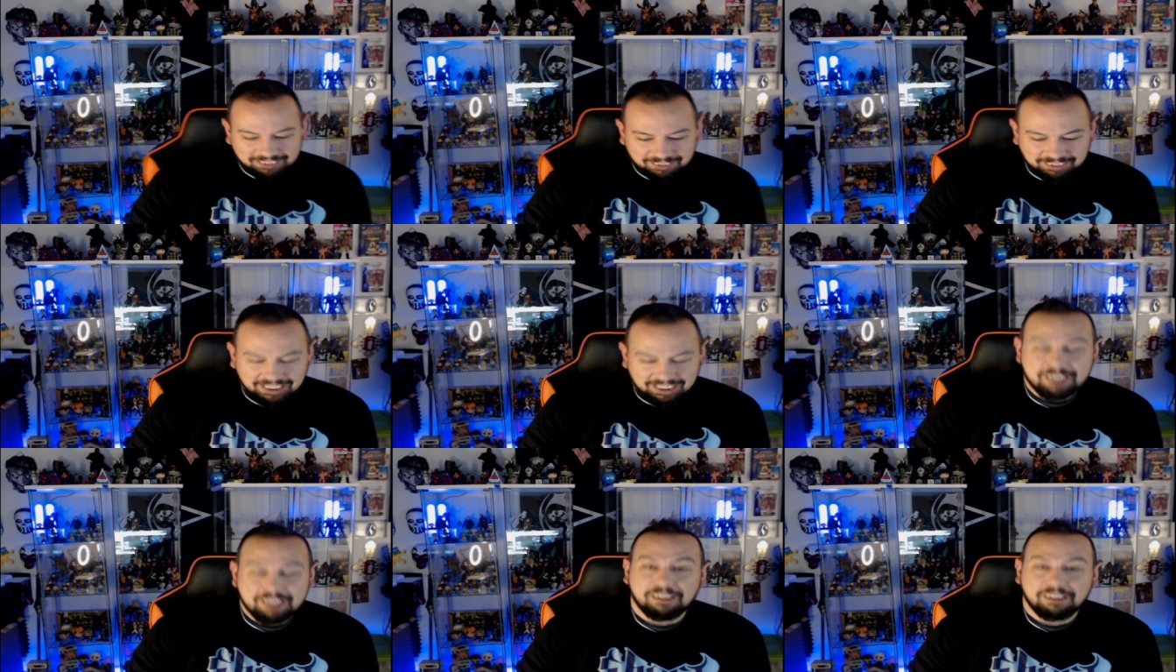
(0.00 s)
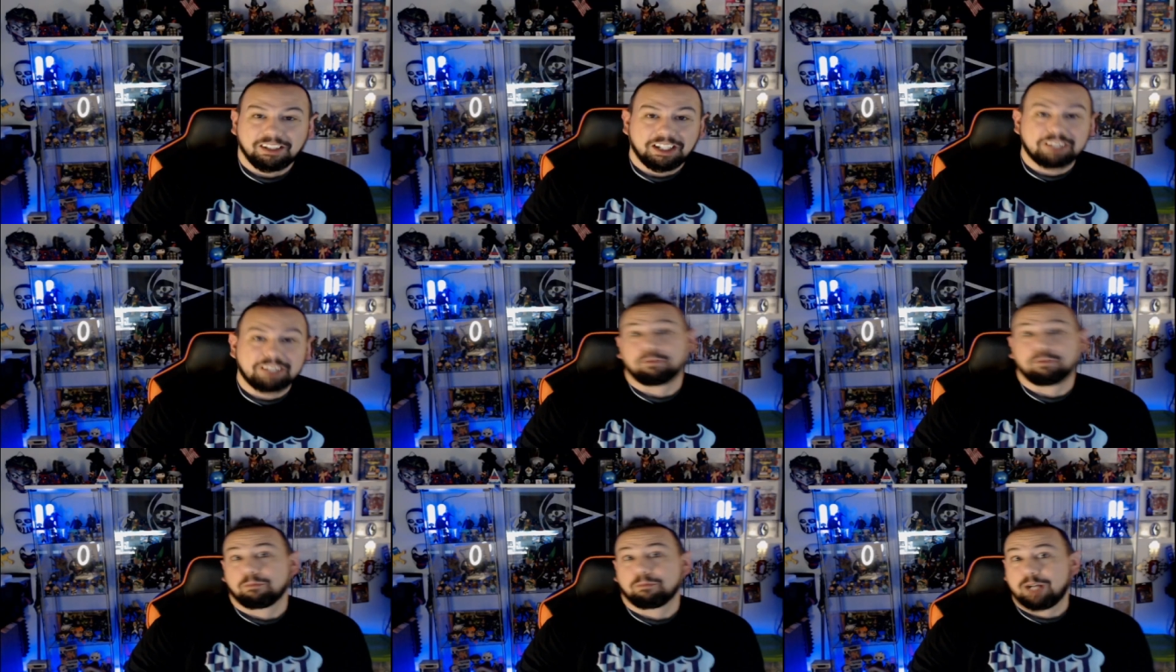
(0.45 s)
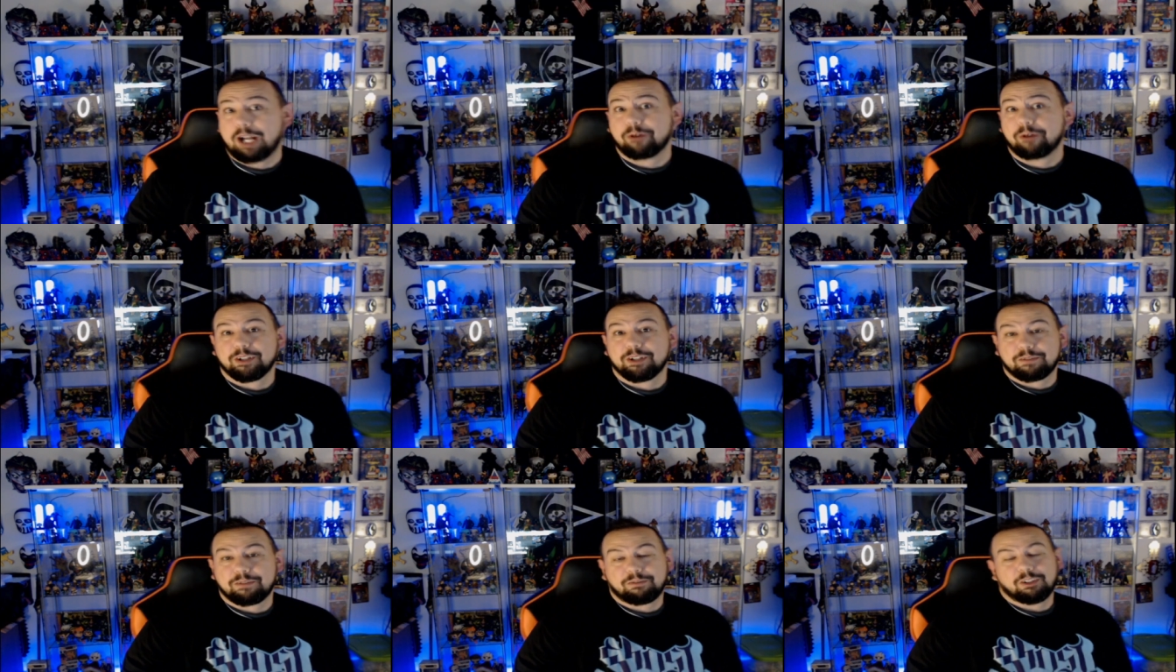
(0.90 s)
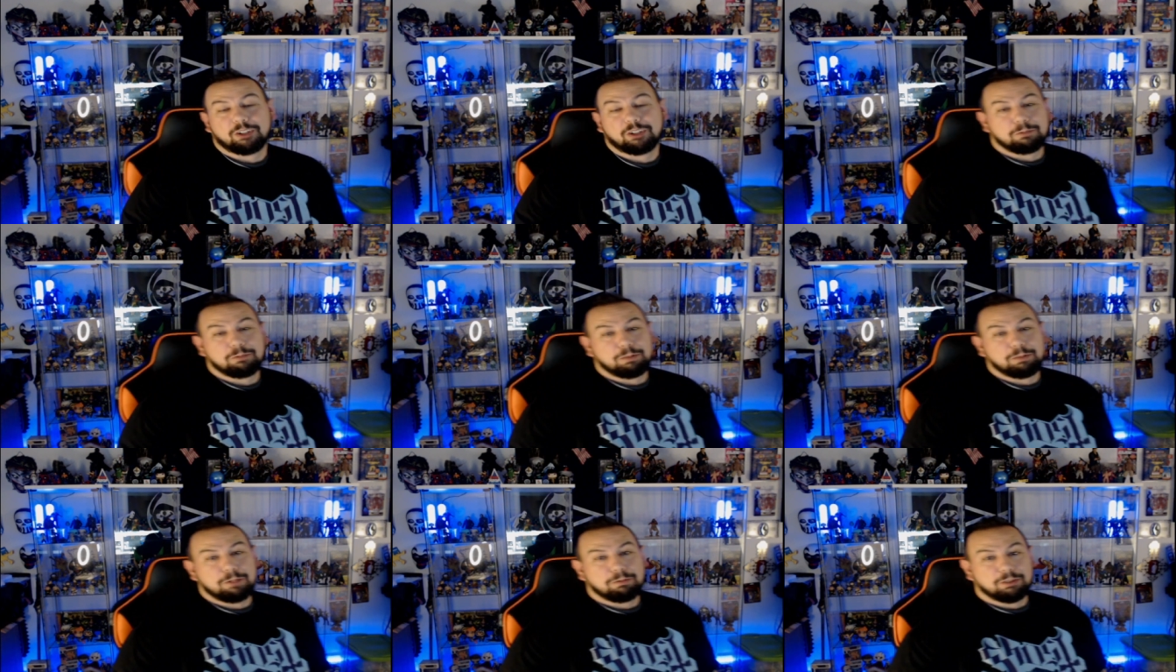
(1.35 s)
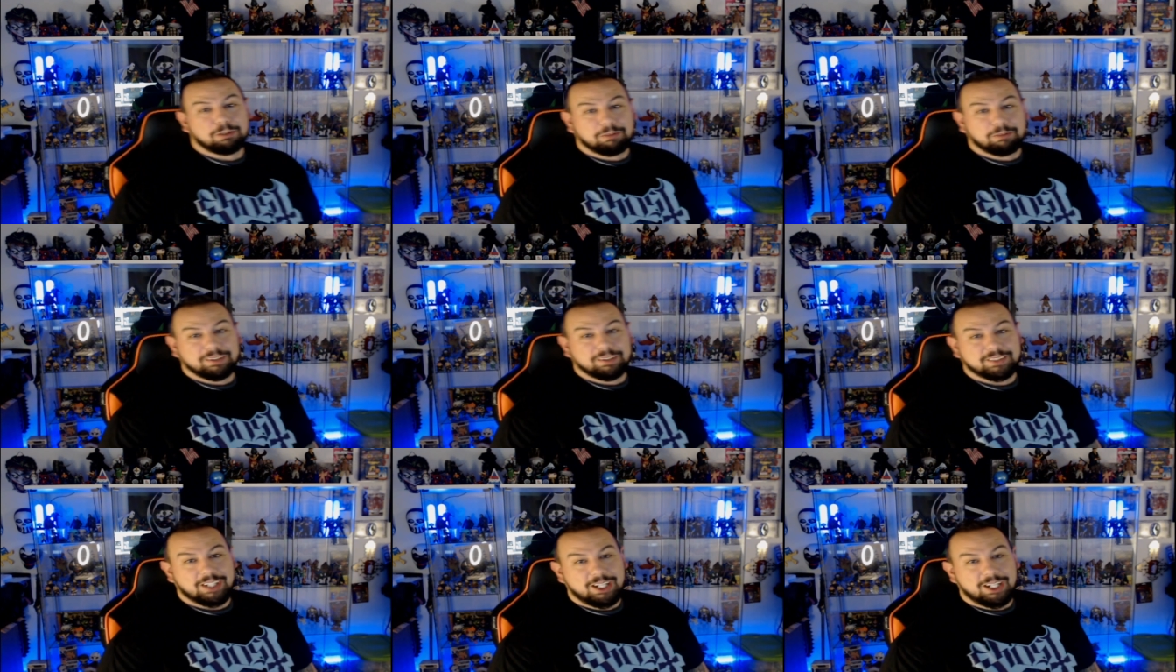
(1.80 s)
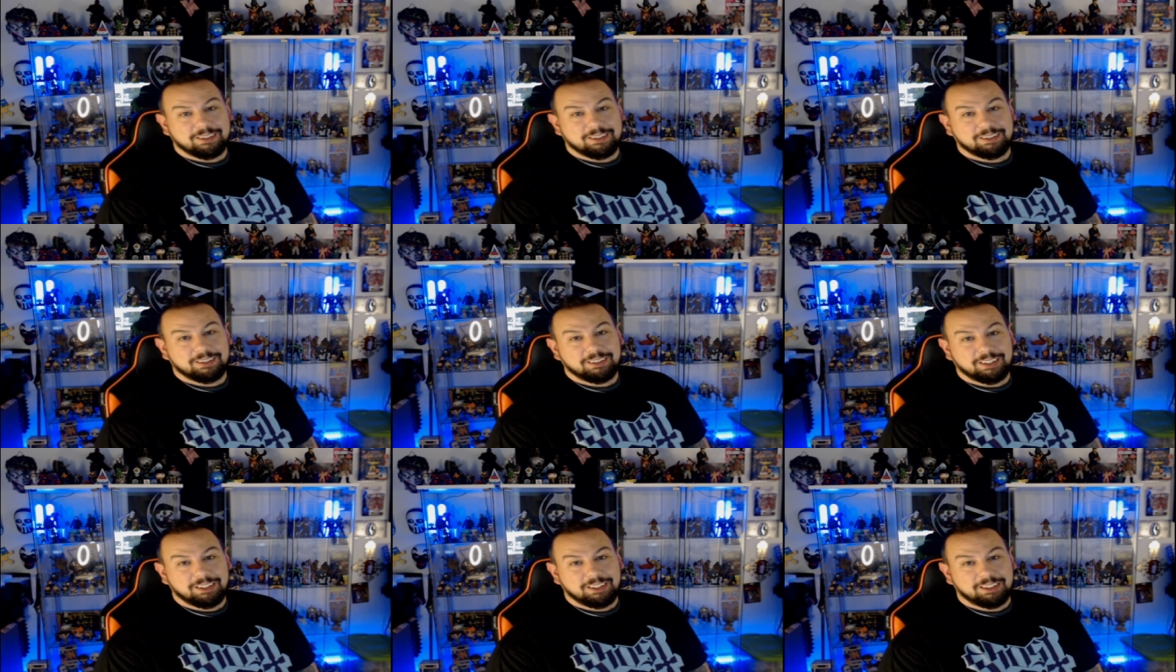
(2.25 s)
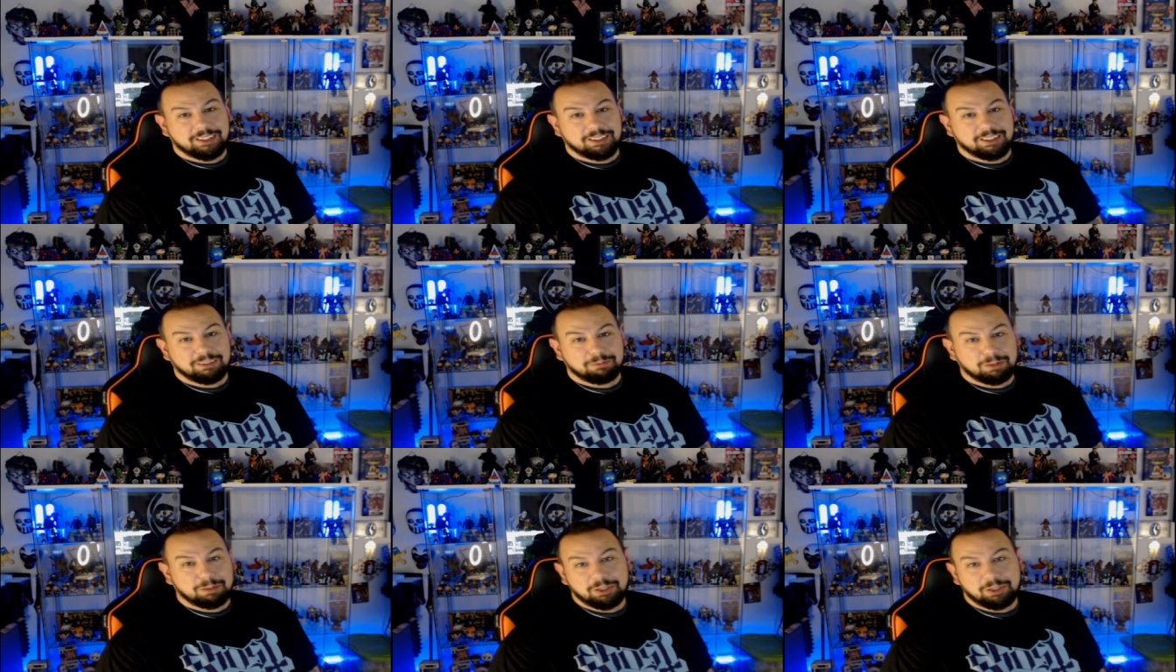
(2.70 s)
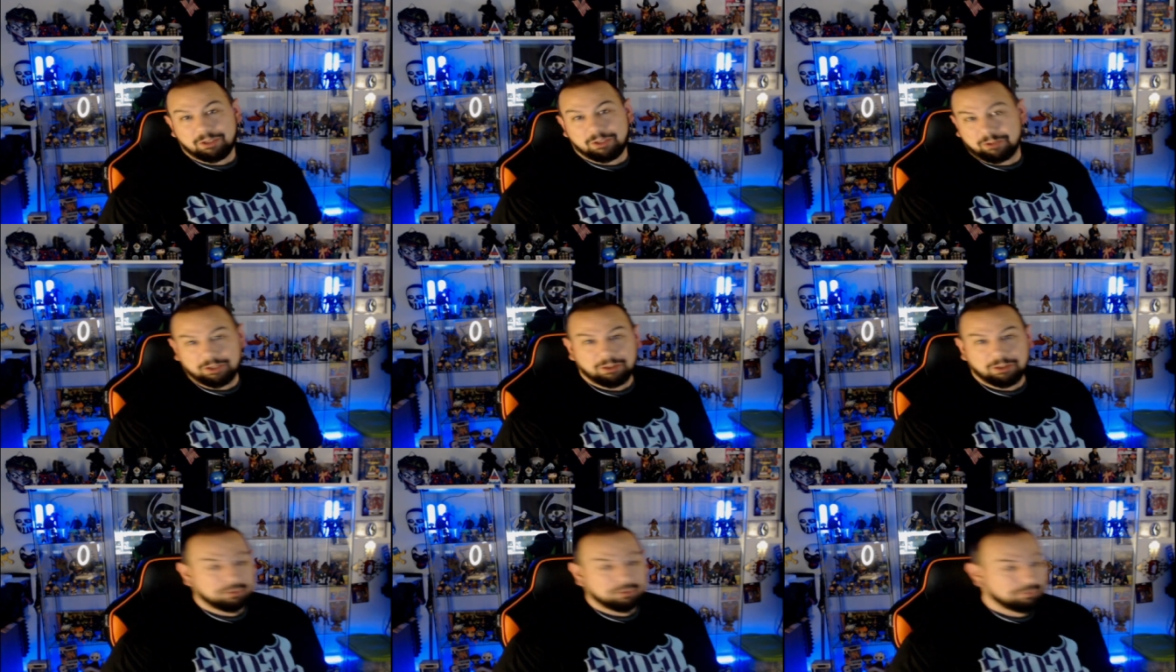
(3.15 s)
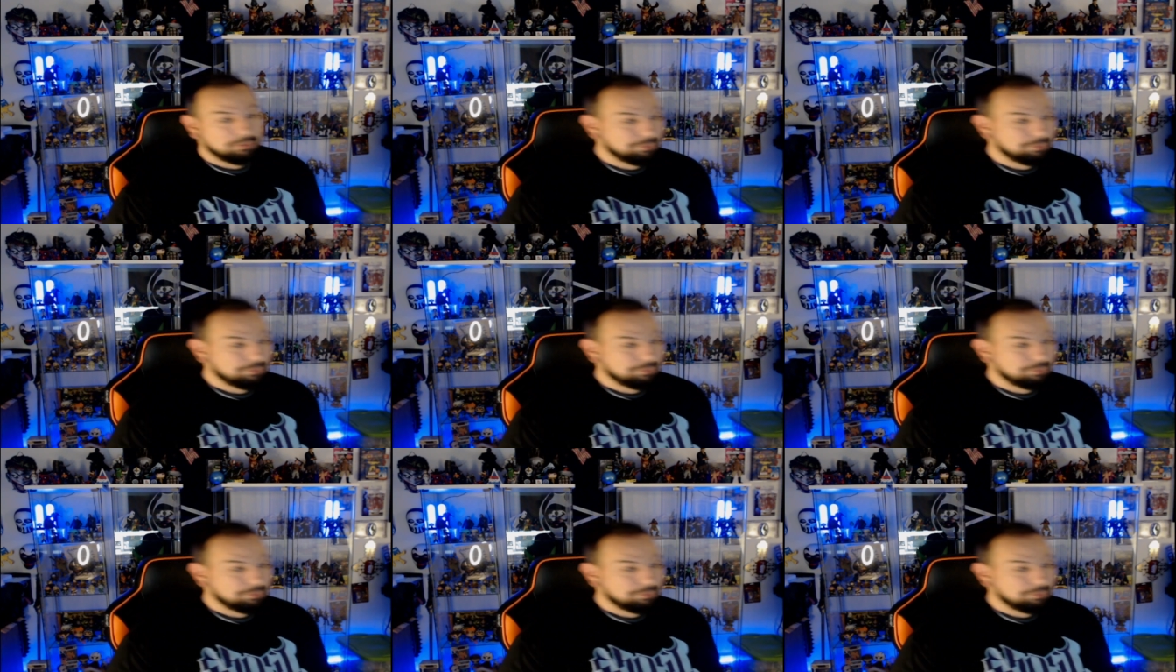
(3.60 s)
that's from Rounders for all you people in Wisconsin that maybe don't know.